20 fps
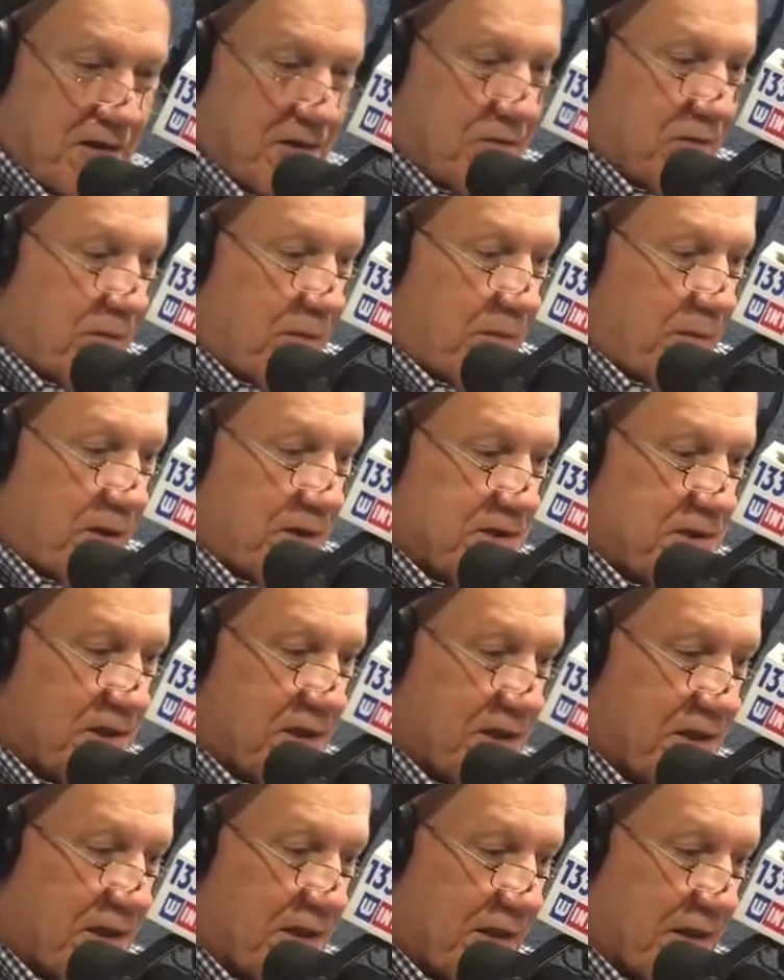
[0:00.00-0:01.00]
Well,
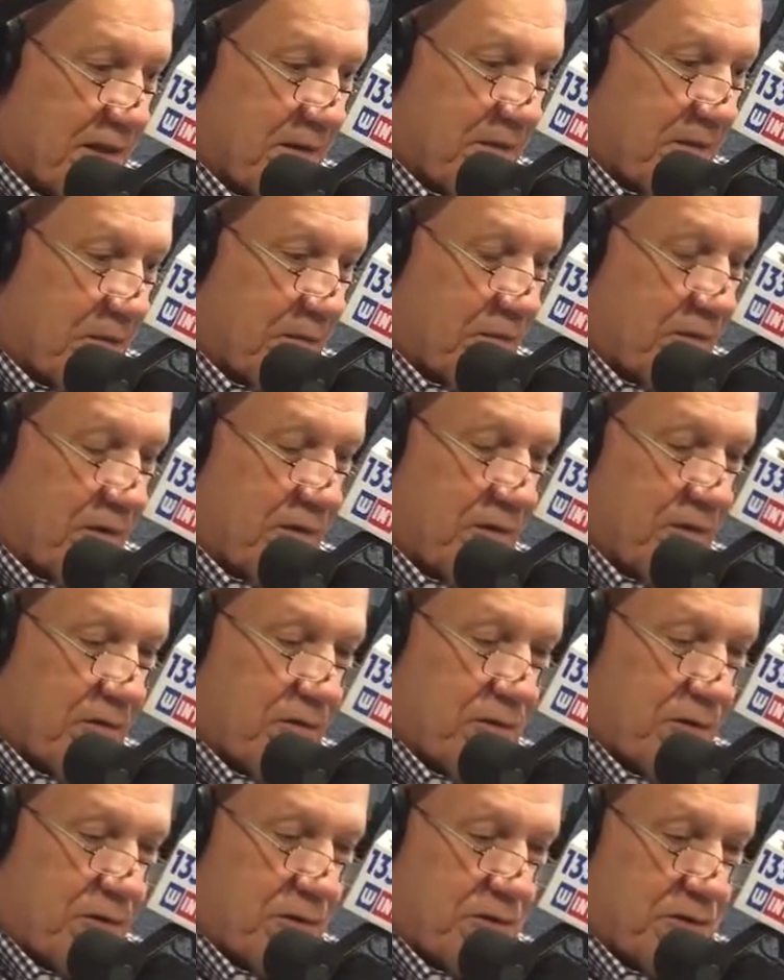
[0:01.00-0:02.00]
basically, one of the
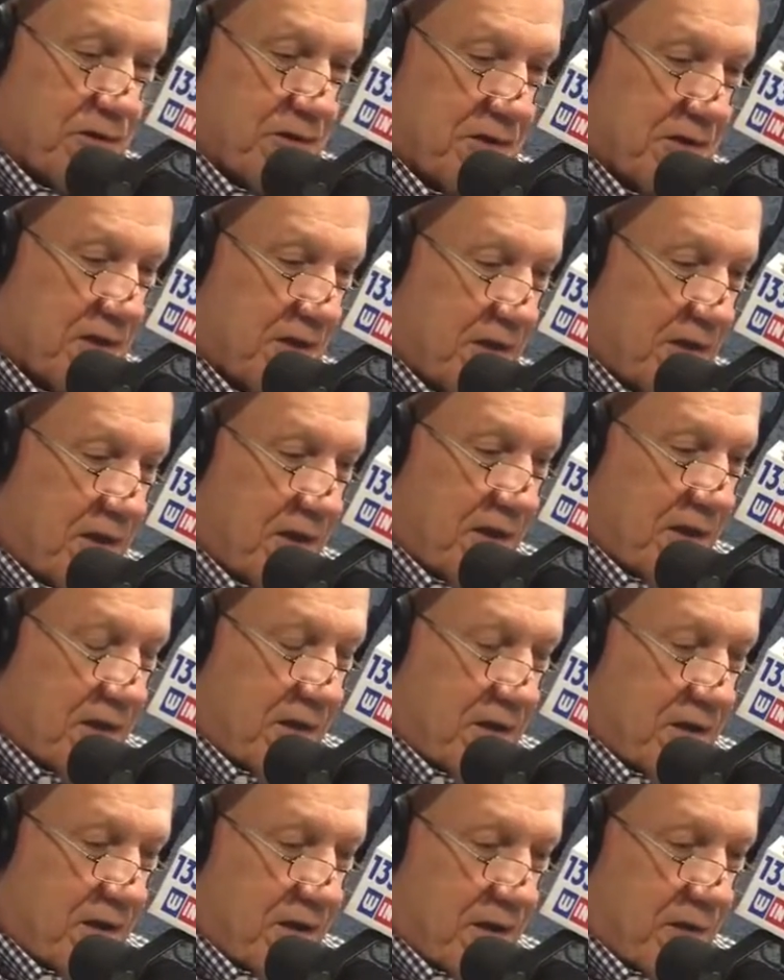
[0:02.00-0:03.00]
first
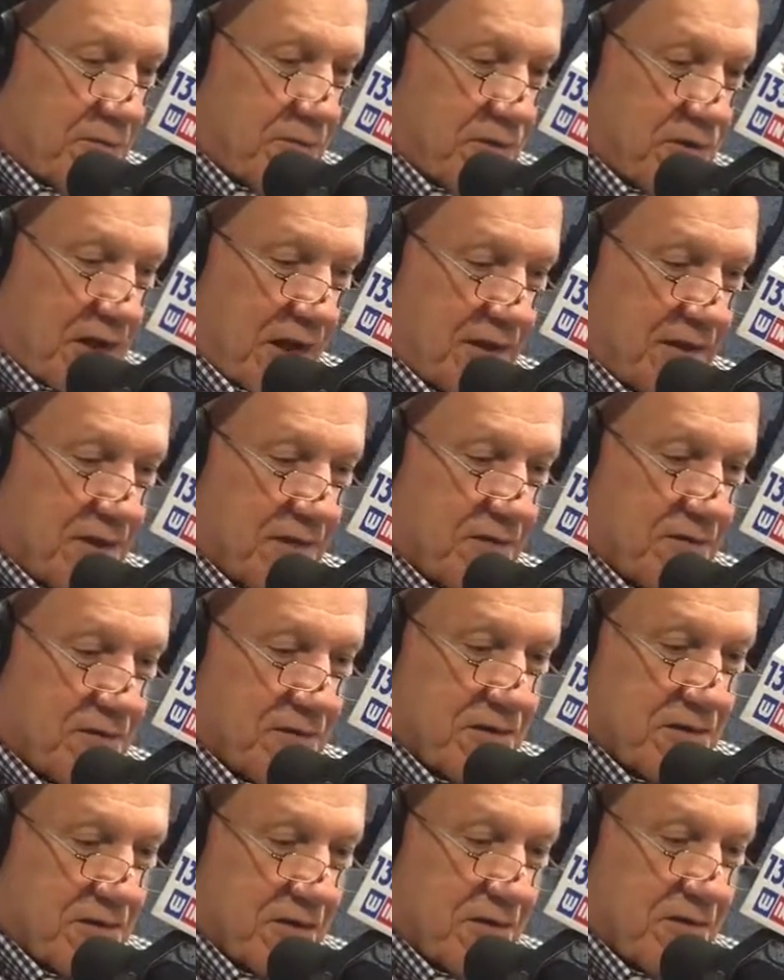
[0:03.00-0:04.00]

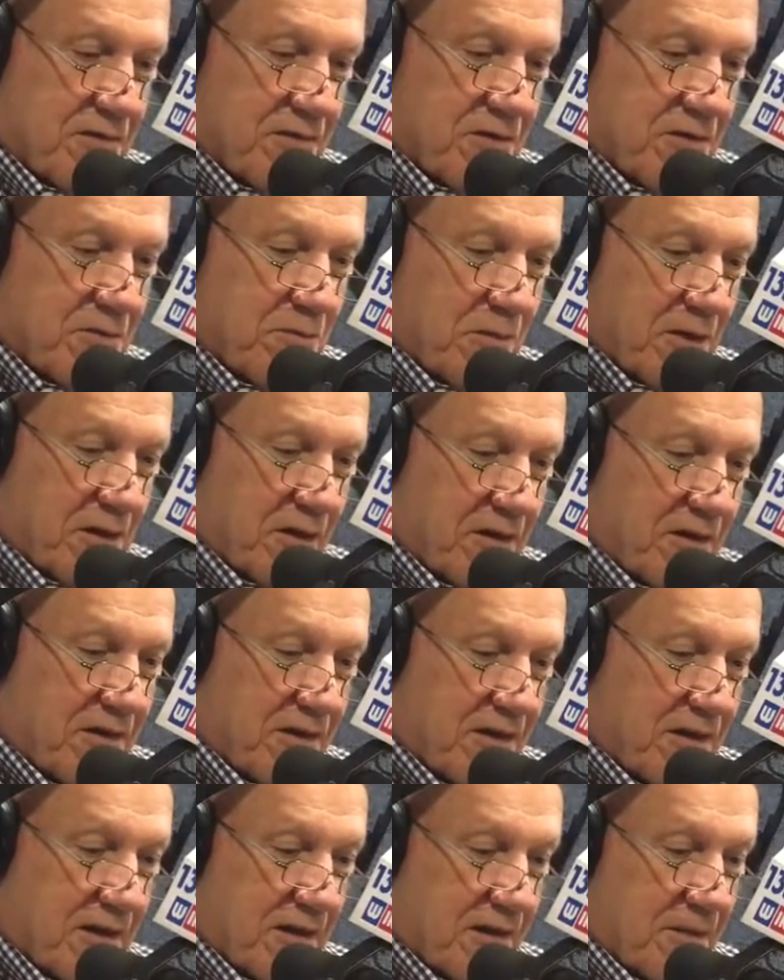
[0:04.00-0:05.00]
objectives of good
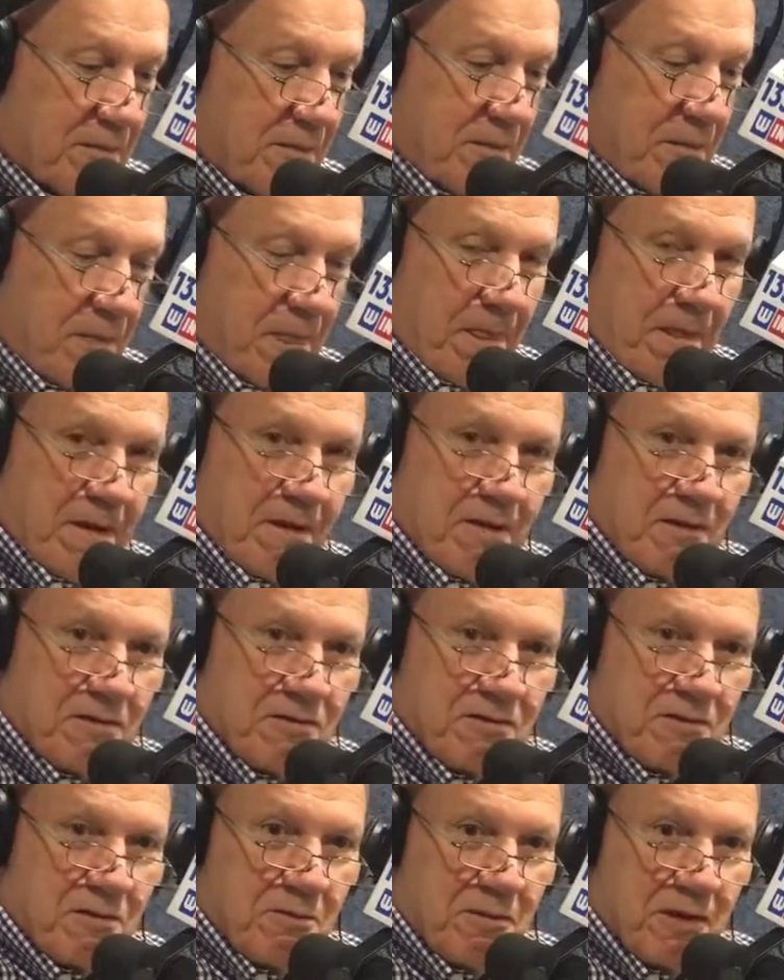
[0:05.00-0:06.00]
marketing
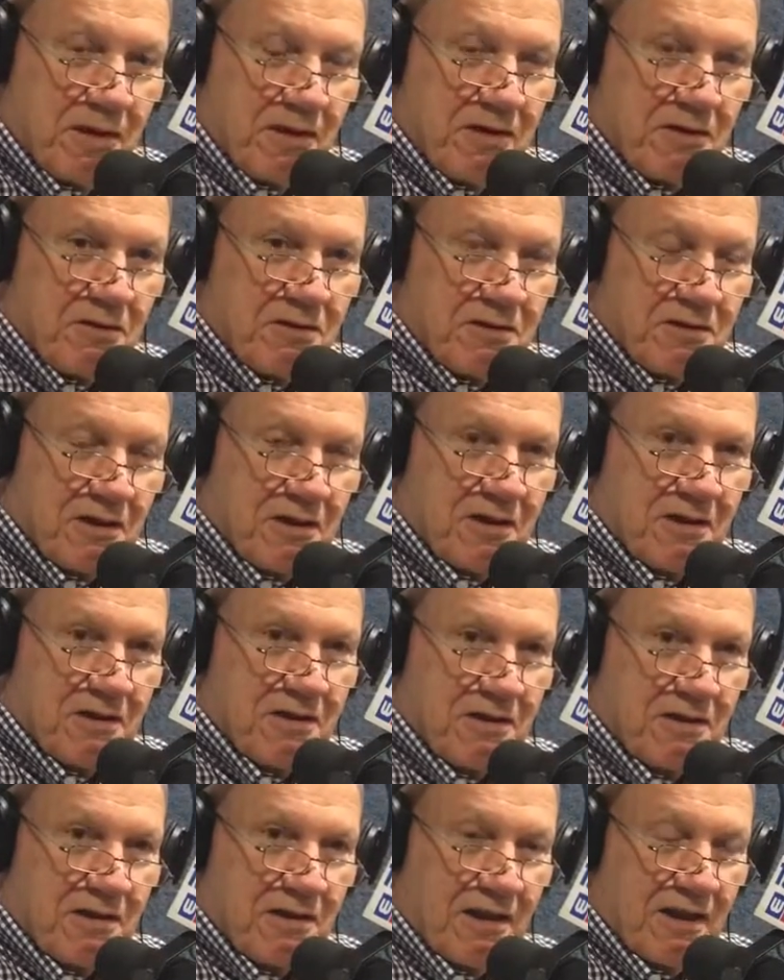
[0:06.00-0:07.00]
is to make your
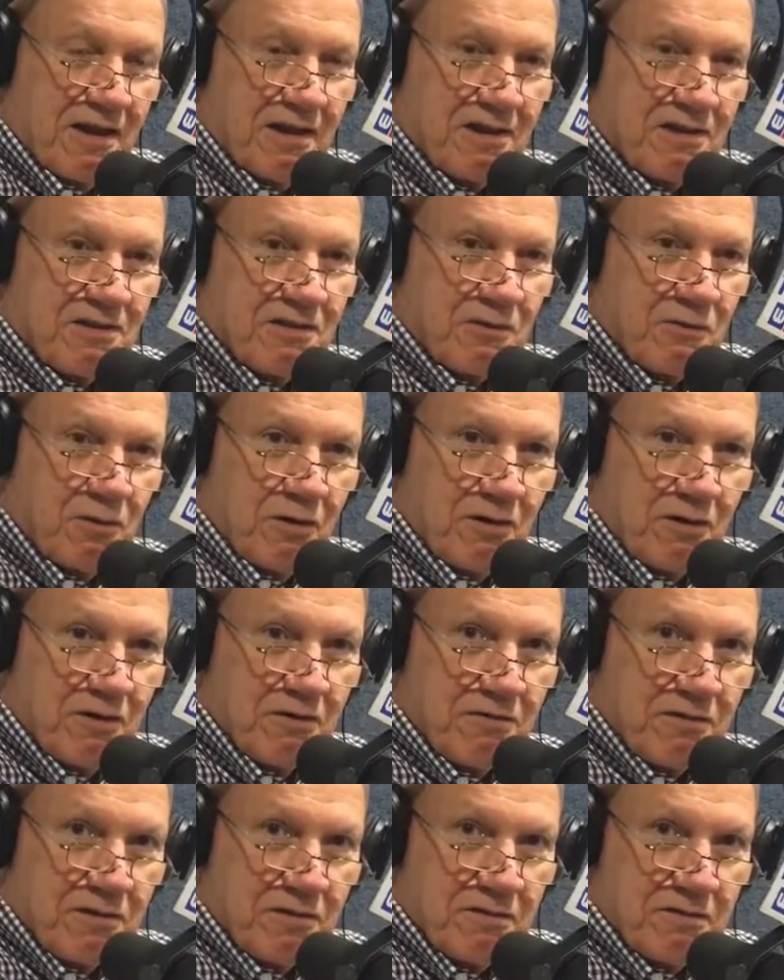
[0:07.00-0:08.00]
target clients aware
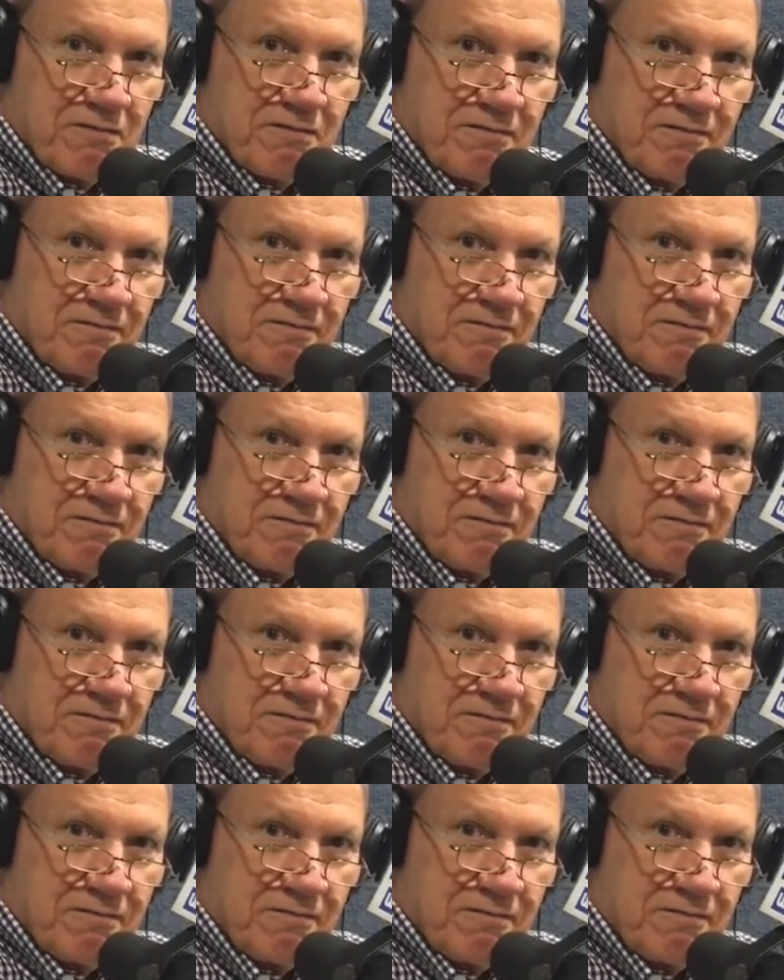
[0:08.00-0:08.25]
of you.